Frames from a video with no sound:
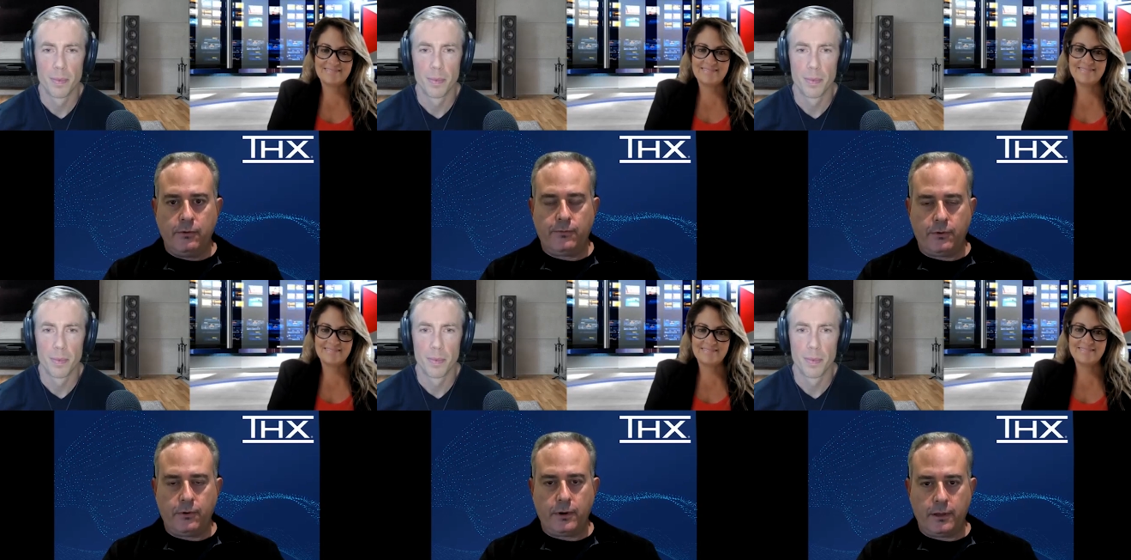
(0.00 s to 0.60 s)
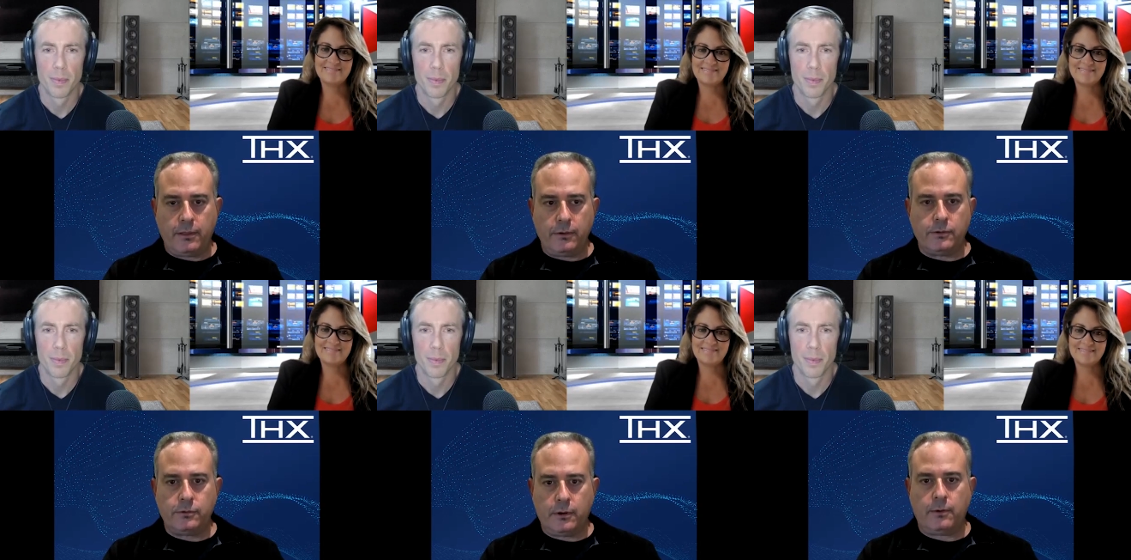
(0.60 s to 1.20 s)
Speaker 1: For uh,
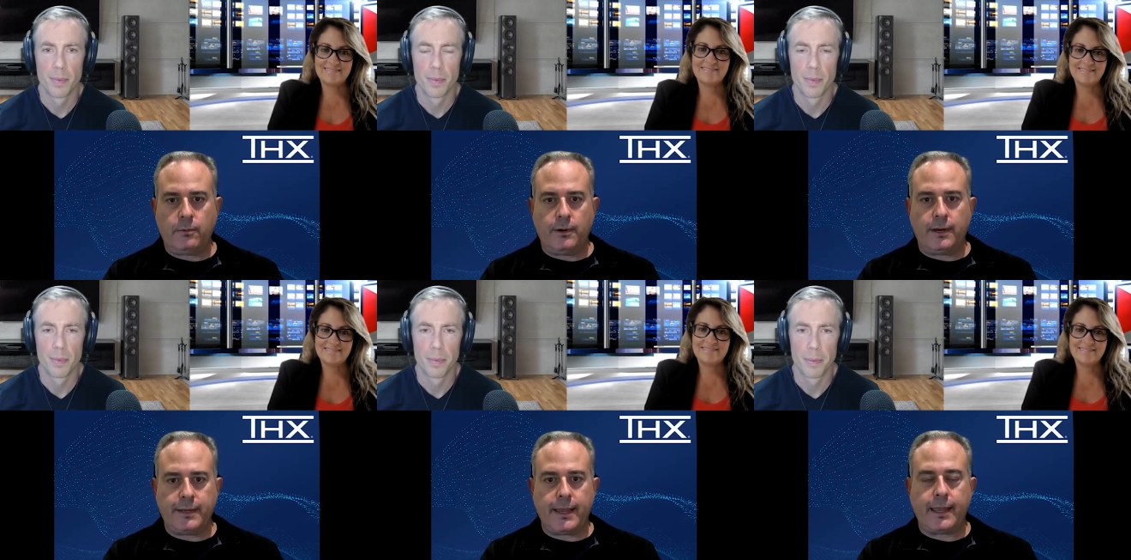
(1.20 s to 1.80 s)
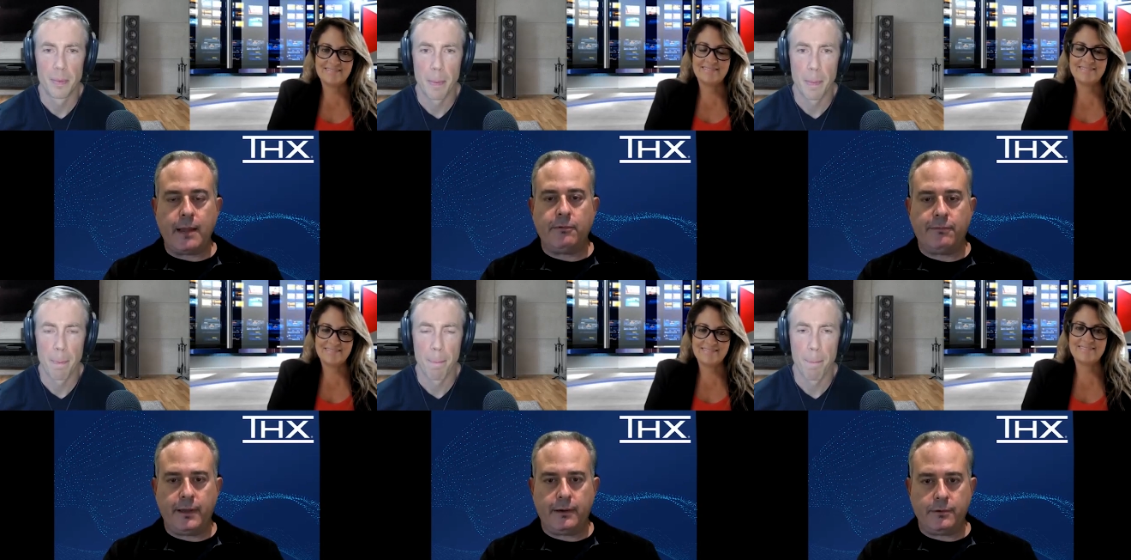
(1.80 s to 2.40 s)
those who aren't aware what a DAC
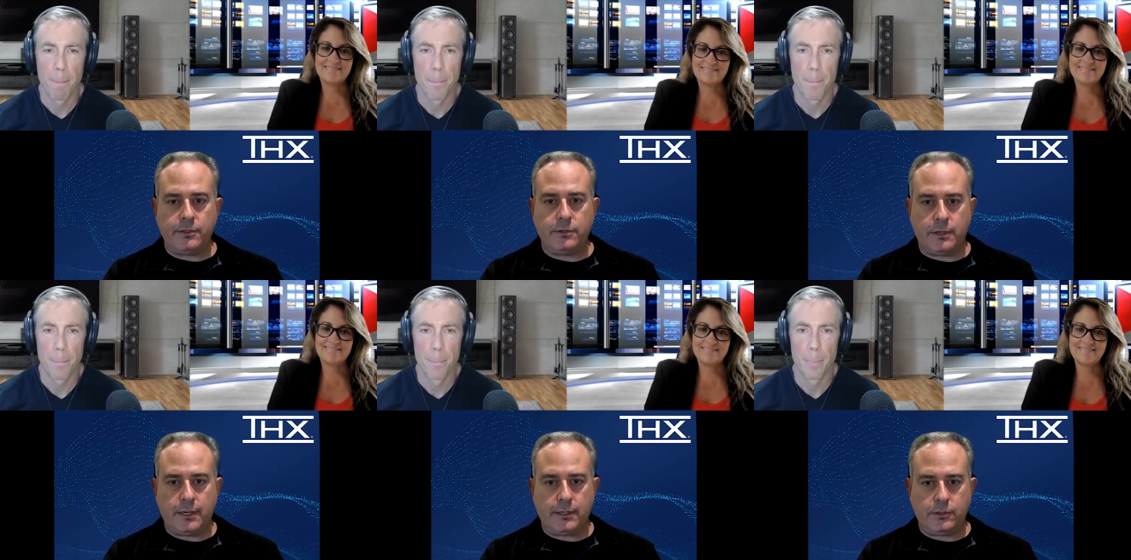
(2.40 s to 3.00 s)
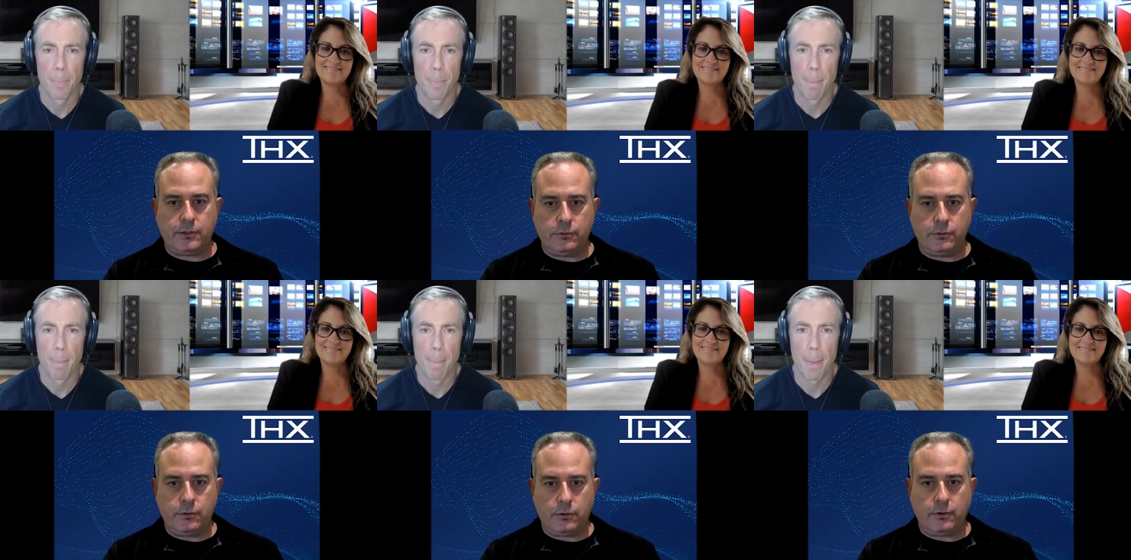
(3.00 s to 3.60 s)
amplifier is, you connect it to
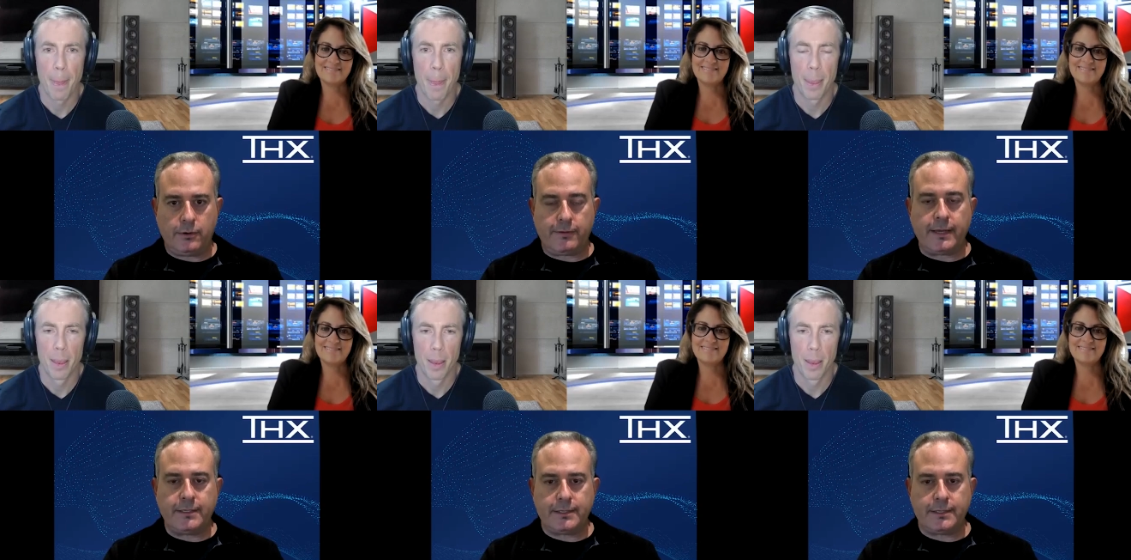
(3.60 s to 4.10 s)
your device